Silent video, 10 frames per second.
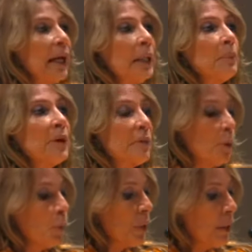Helping
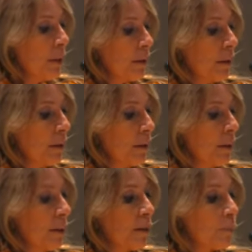the weak,
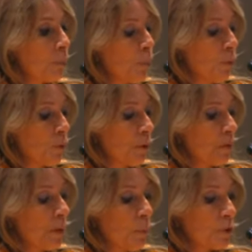the poor, the